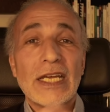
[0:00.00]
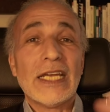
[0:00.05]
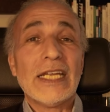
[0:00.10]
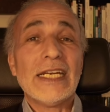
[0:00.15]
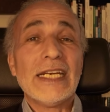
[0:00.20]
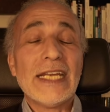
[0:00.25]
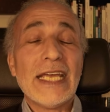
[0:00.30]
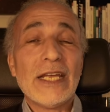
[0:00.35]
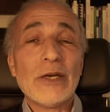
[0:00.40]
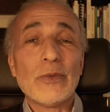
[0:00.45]

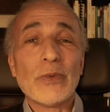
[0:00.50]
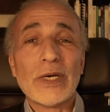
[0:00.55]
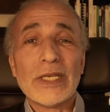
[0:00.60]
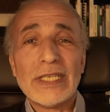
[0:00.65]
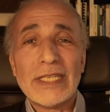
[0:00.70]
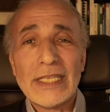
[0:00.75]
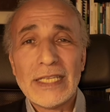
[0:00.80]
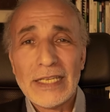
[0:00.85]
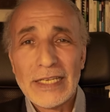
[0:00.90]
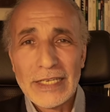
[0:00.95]
And then
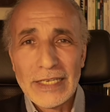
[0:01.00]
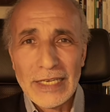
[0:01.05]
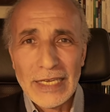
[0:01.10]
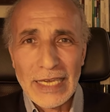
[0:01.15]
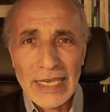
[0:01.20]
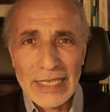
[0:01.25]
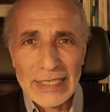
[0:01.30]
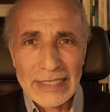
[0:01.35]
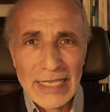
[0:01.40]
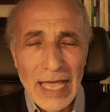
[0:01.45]
when
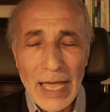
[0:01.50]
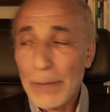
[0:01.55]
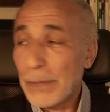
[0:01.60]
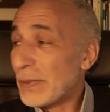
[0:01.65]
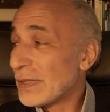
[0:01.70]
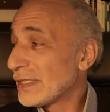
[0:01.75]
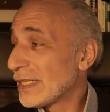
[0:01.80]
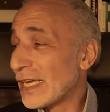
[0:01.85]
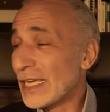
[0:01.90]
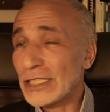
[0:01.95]
it
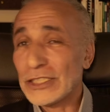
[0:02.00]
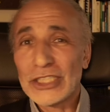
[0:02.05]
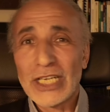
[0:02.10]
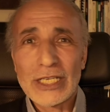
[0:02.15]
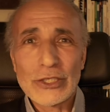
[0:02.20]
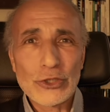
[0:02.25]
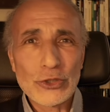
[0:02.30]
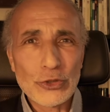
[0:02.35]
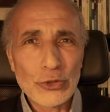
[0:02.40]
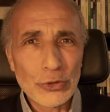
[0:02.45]
happened, I
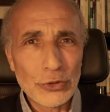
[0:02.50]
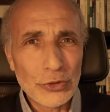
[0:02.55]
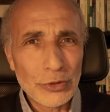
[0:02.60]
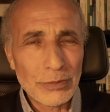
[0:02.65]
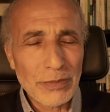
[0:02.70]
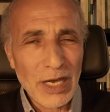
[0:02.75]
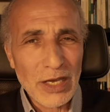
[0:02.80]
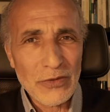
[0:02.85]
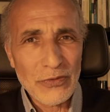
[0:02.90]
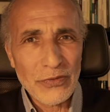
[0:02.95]
just
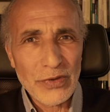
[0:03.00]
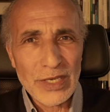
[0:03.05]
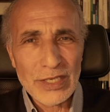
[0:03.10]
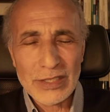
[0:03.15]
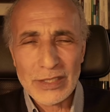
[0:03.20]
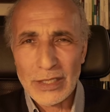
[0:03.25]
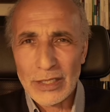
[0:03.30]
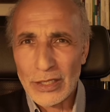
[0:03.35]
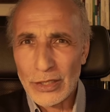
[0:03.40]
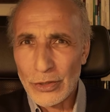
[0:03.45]
turned my
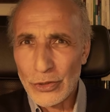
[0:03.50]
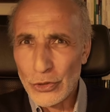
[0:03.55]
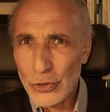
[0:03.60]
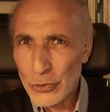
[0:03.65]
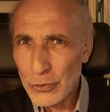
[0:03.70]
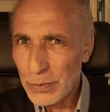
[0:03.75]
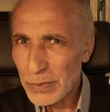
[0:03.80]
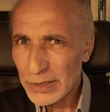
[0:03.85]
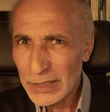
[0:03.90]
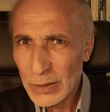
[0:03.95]
face and
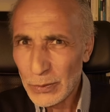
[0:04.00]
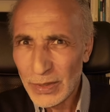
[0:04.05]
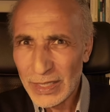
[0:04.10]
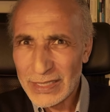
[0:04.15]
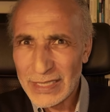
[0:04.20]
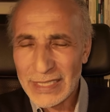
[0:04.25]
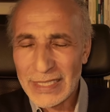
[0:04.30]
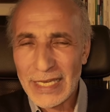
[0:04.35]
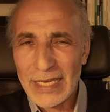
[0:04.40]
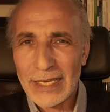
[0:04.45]
nobody
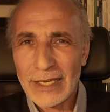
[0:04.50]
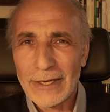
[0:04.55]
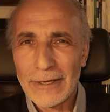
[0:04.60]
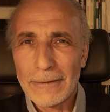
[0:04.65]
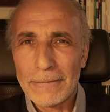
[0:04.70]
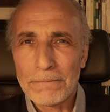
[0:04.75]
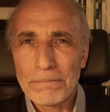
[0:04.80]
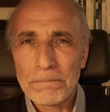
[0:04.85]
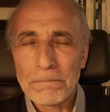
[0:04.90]
was there.